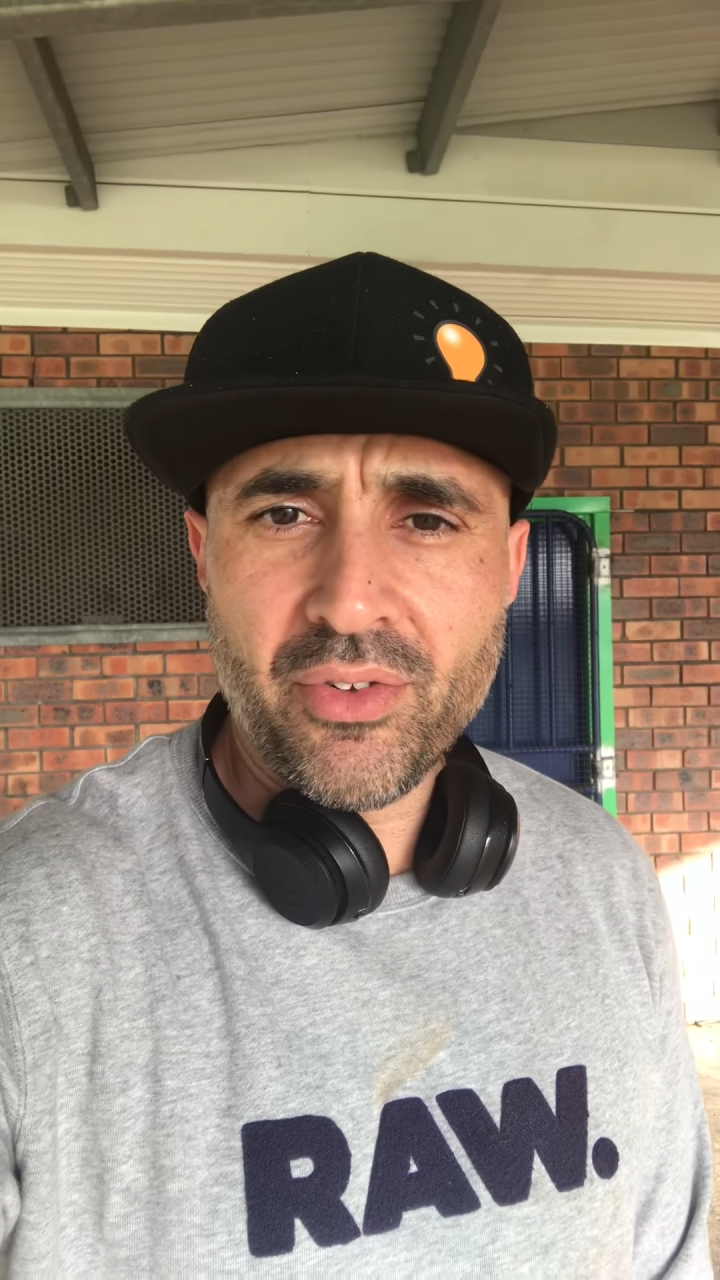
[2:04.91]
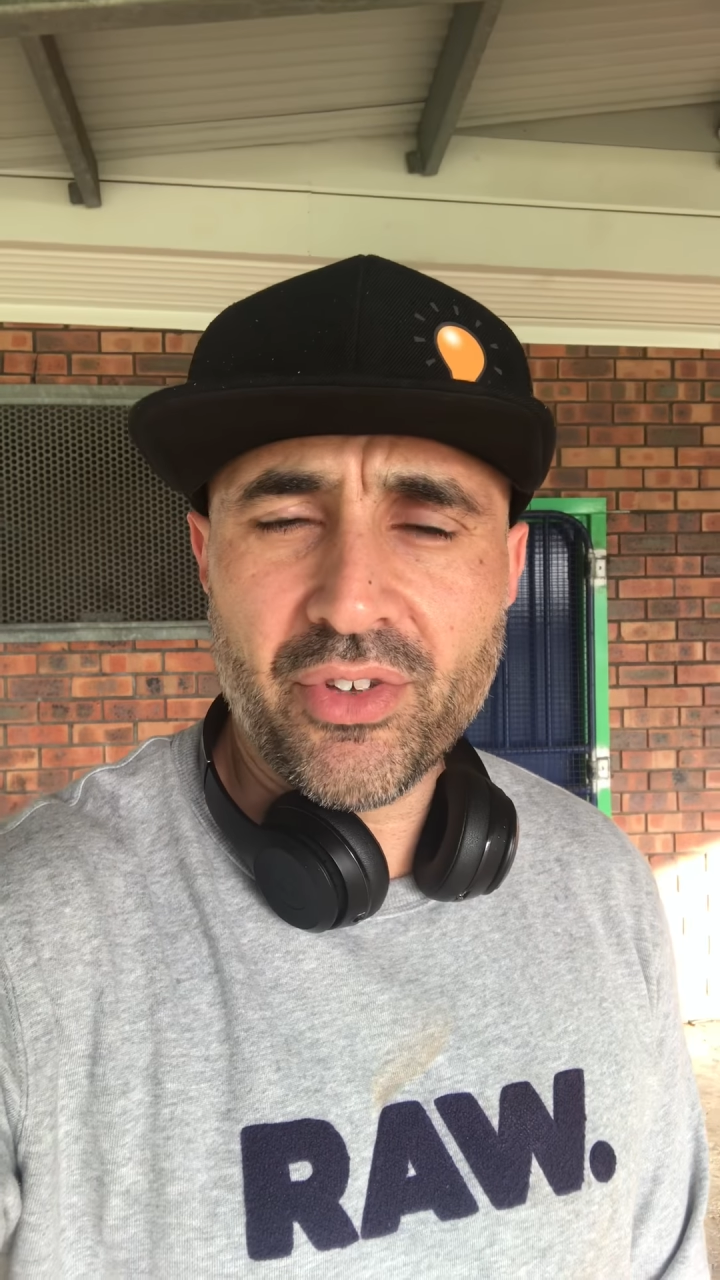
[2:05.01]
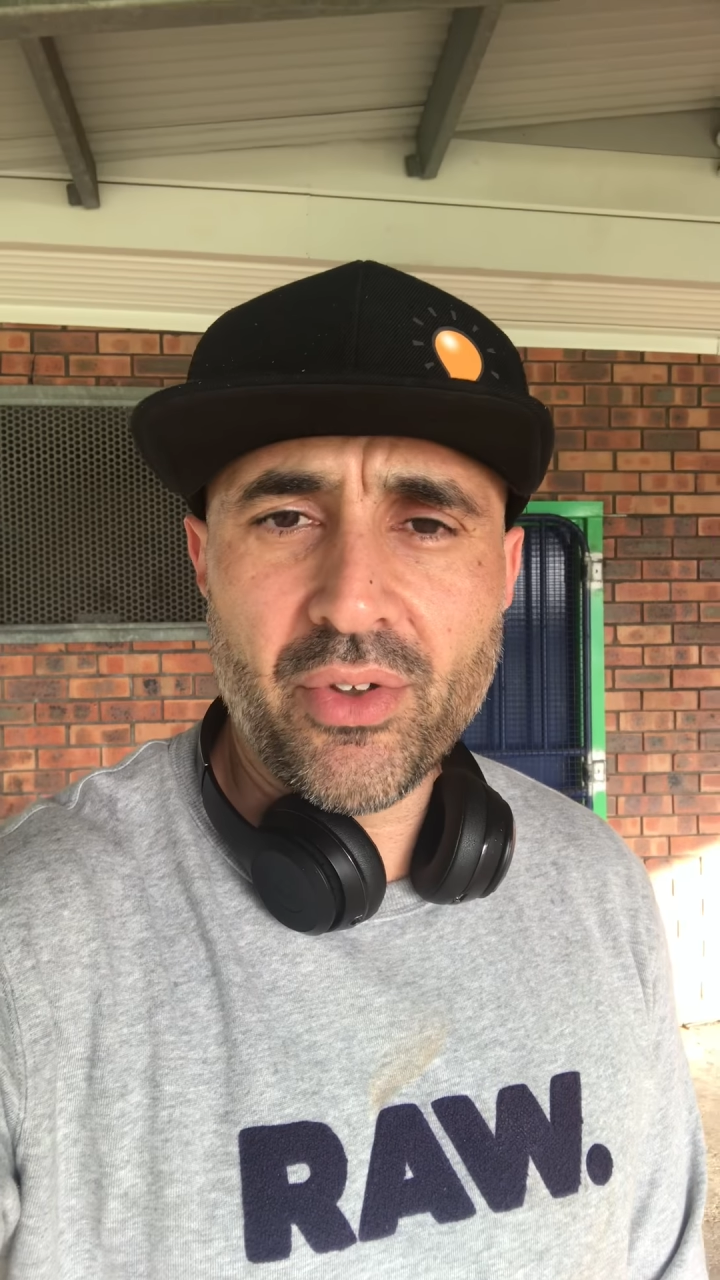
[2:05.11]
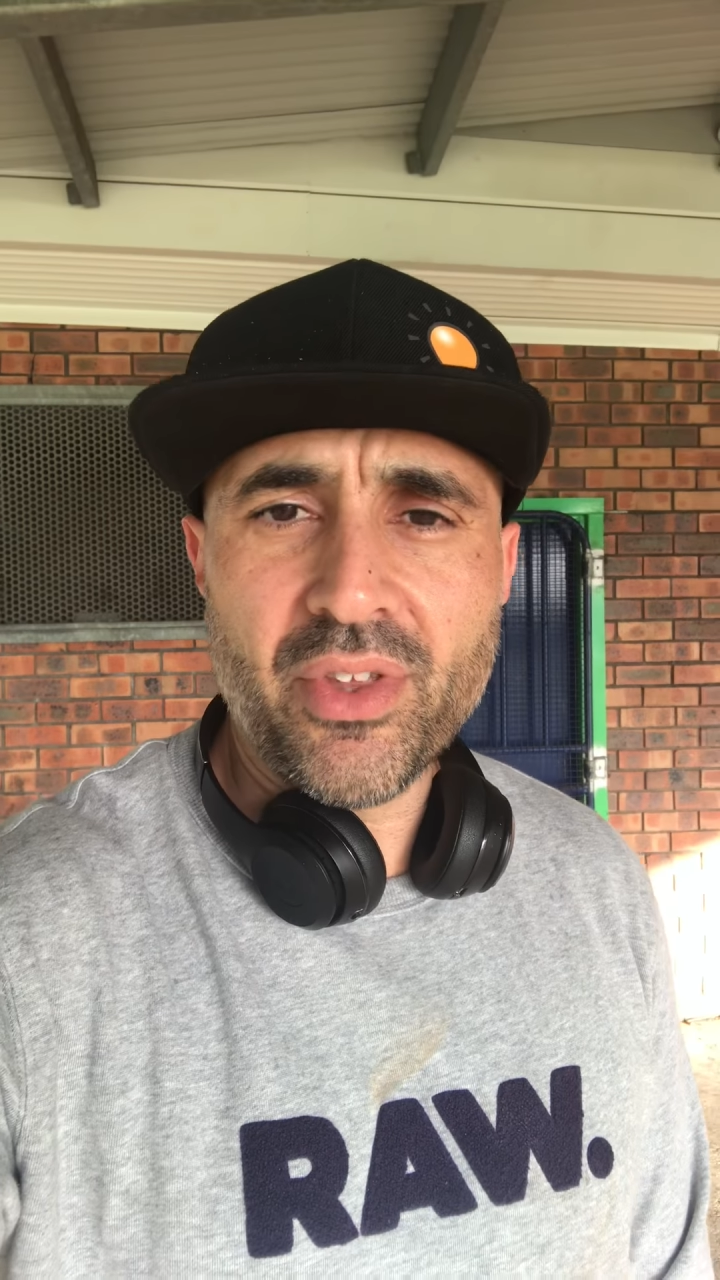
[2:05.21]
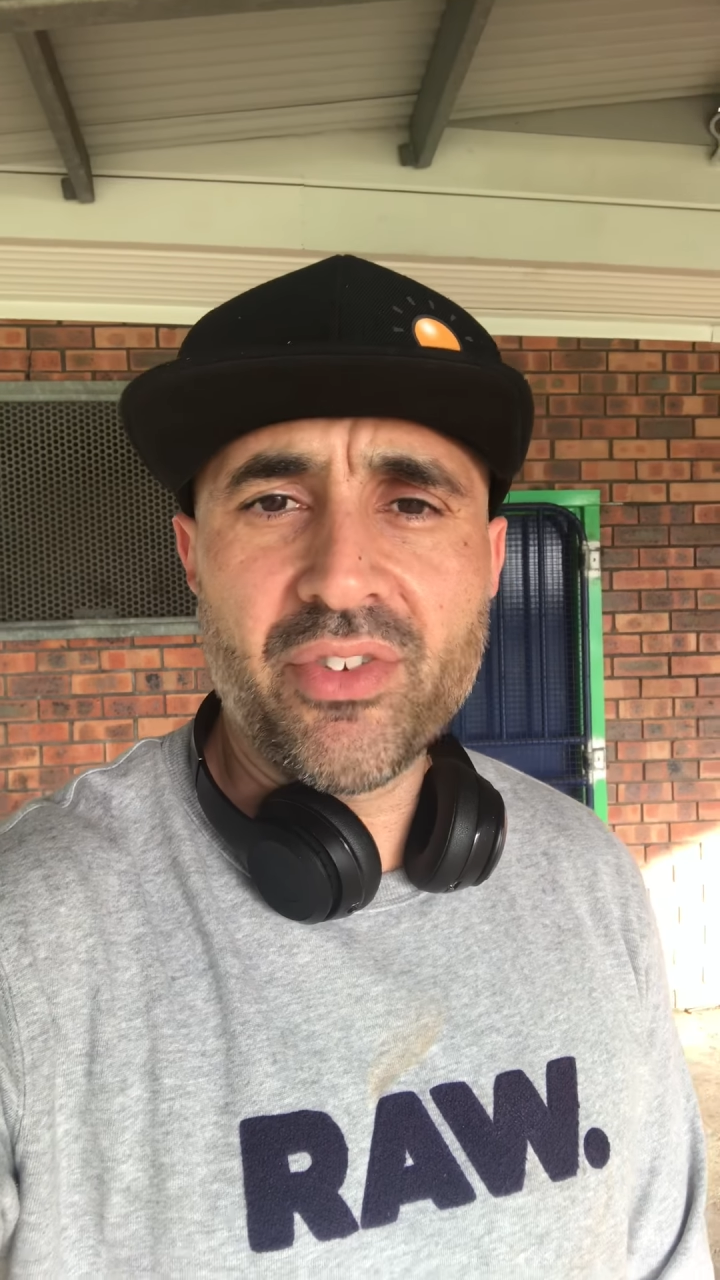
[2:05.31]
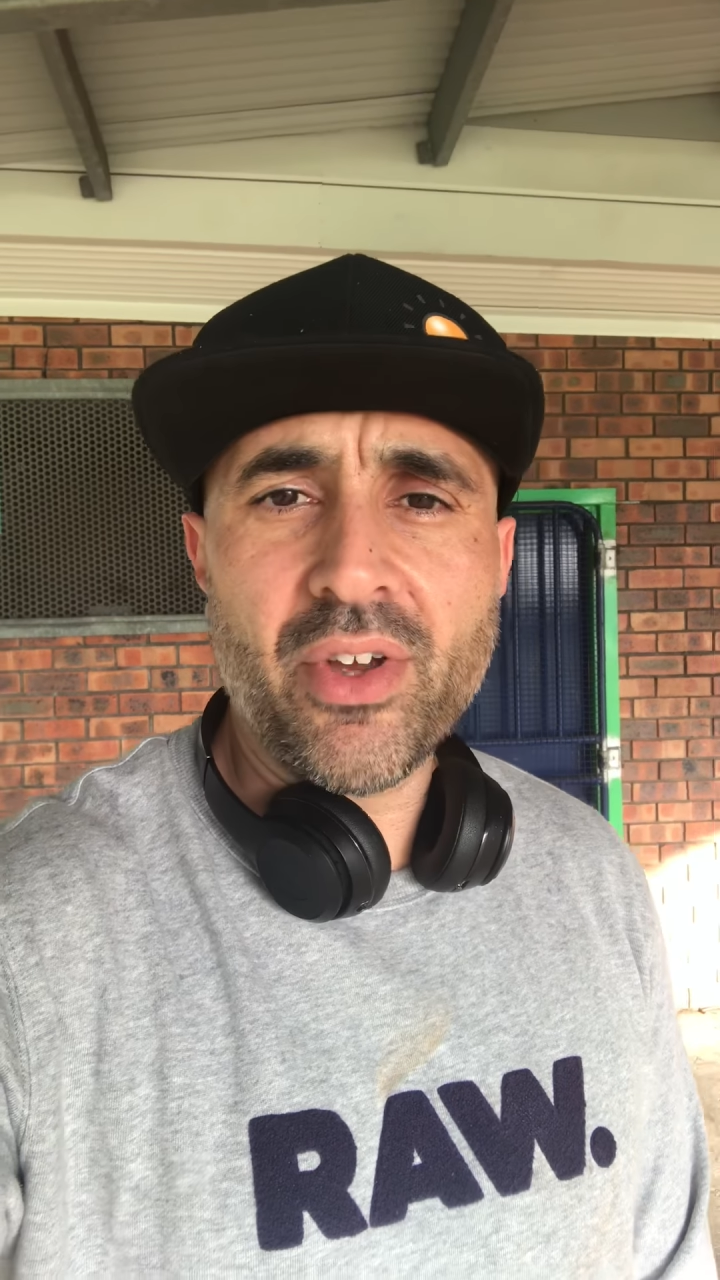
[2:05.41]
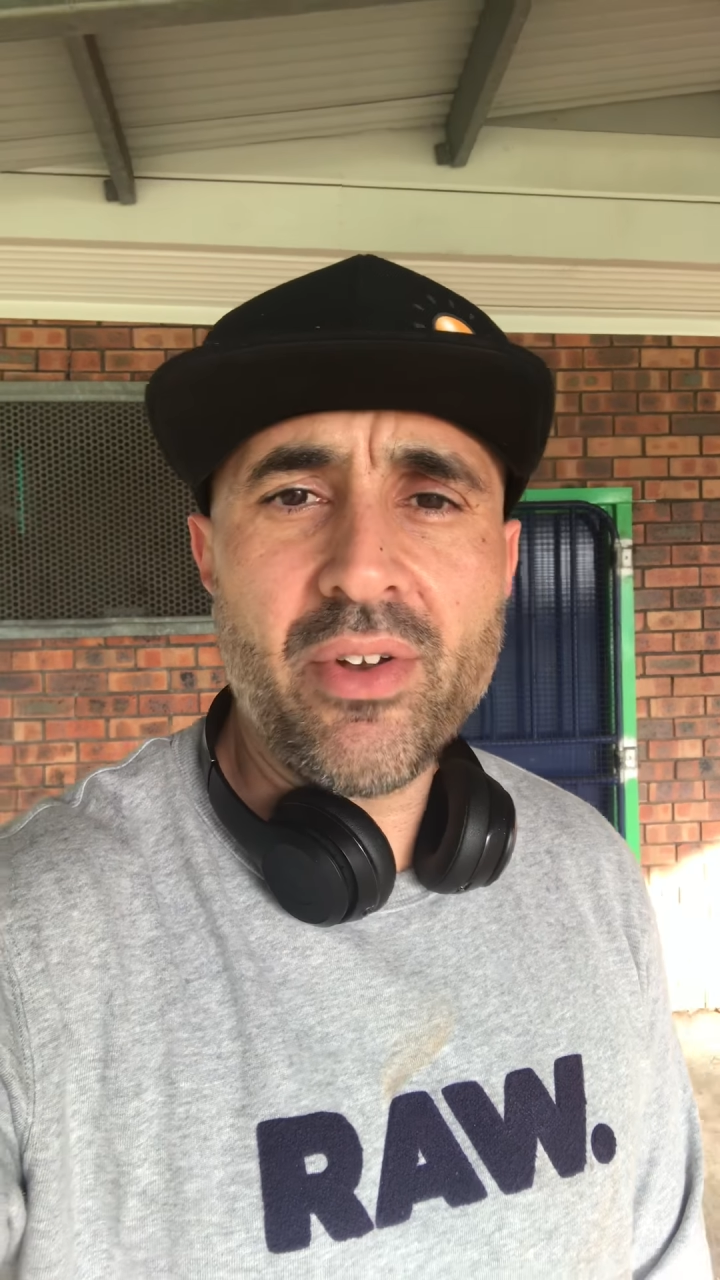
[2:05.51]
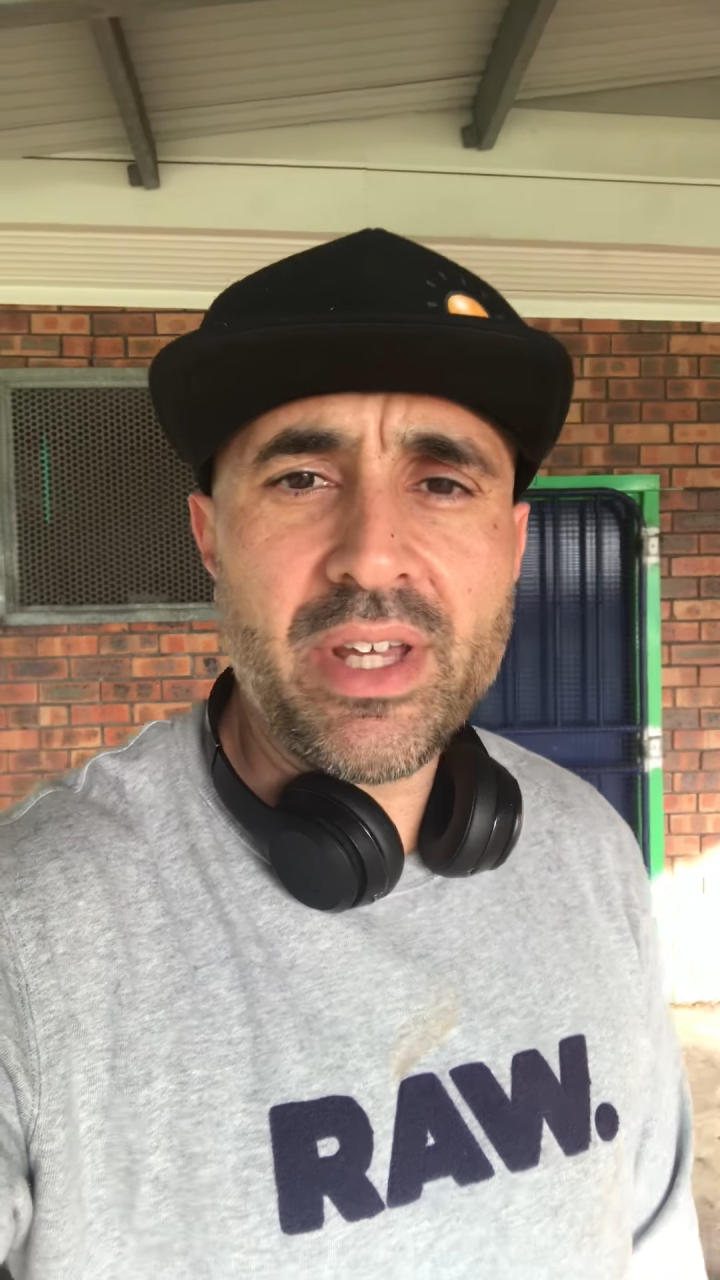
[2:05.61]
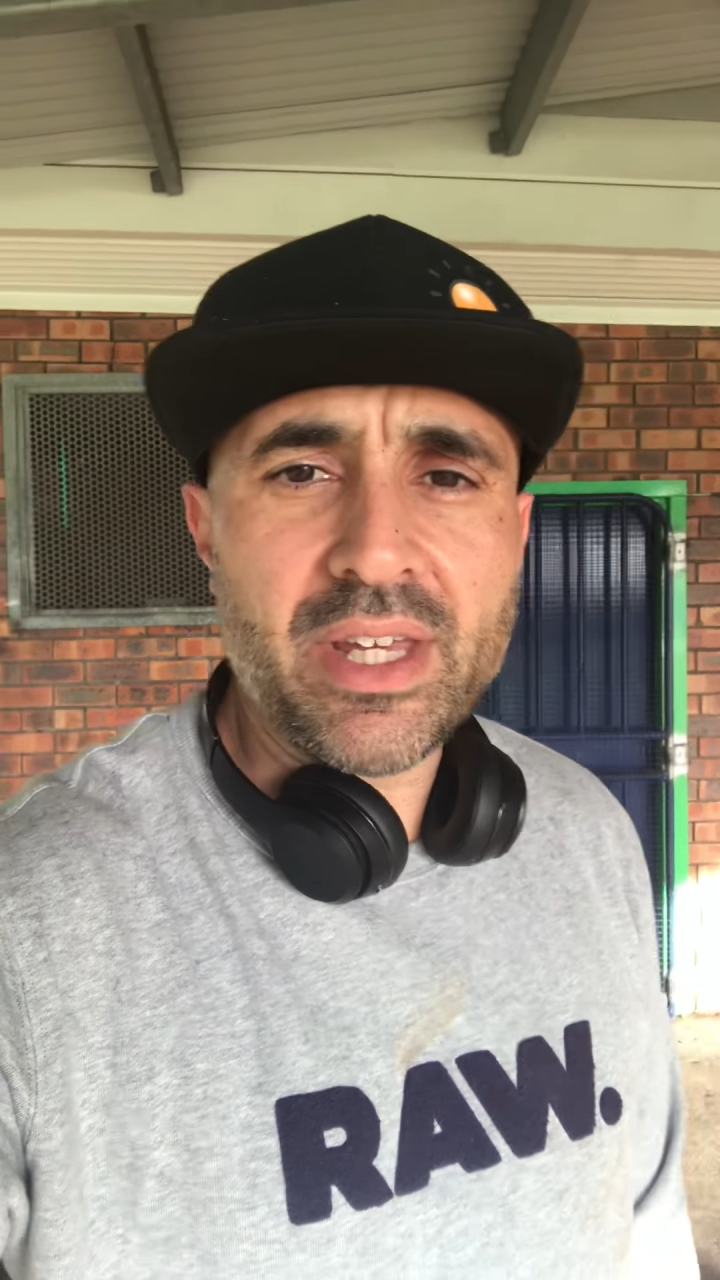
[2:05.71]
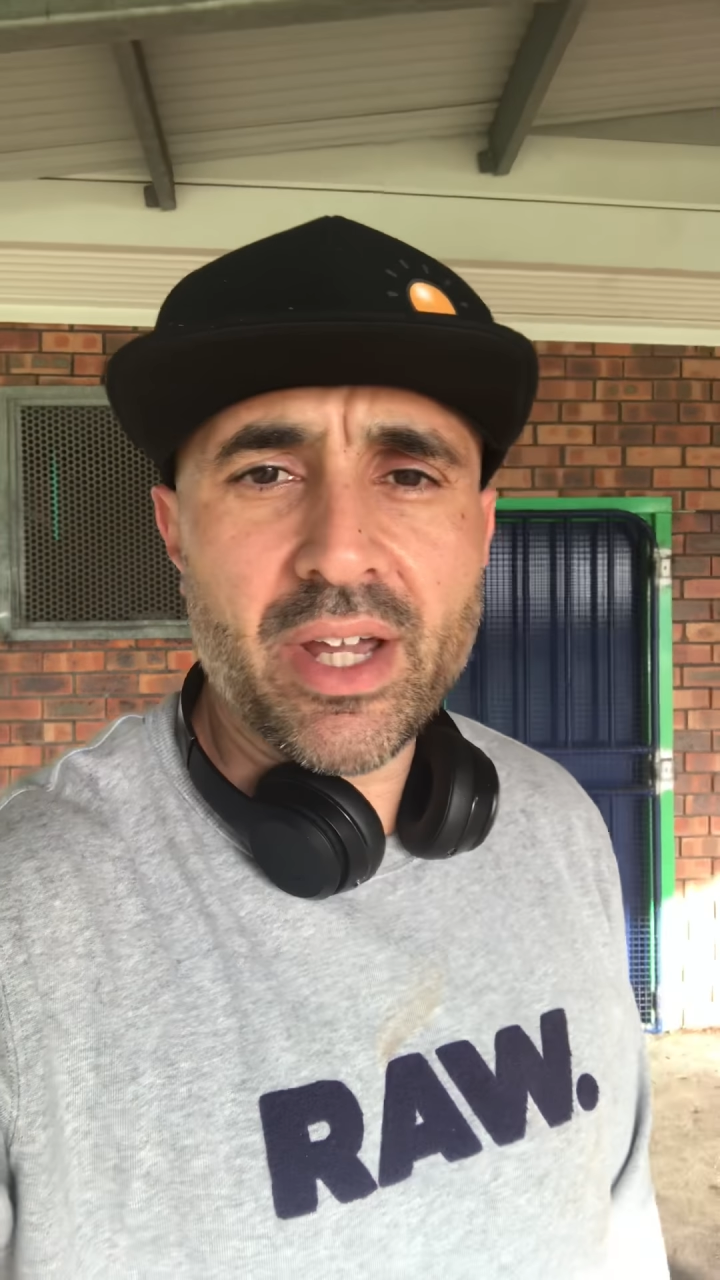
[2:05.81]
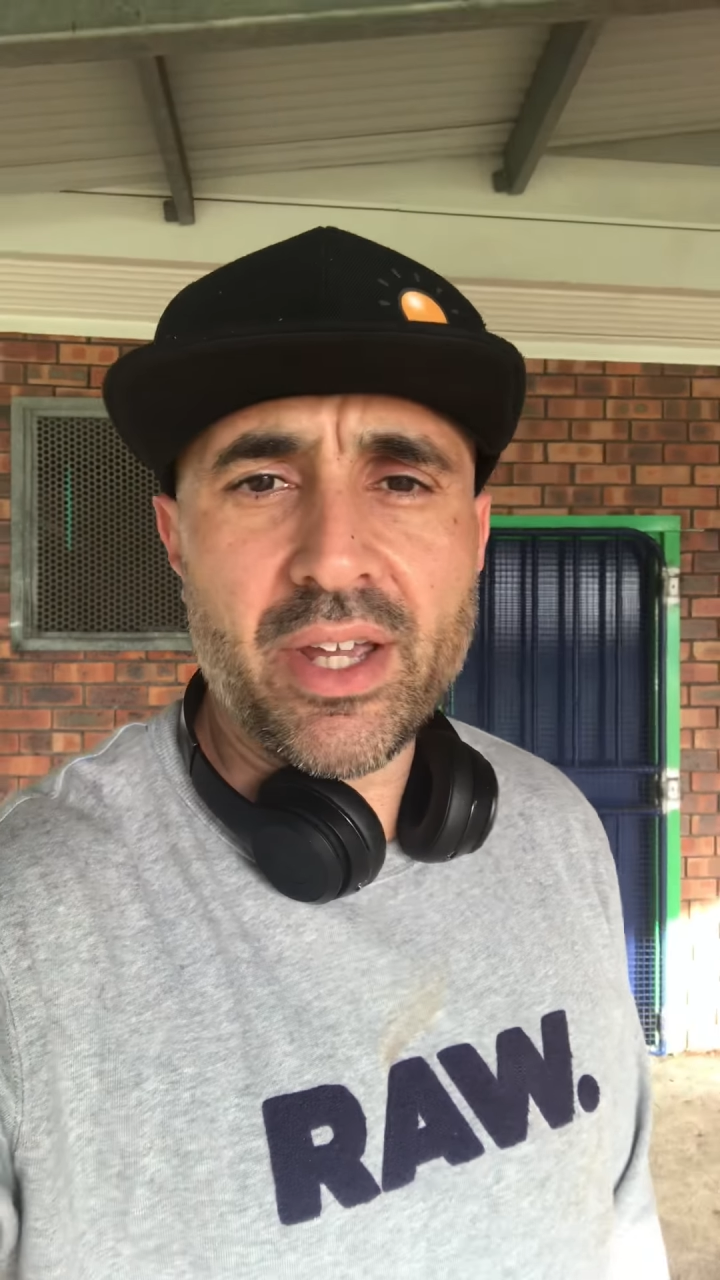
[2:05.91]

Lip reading: So there's only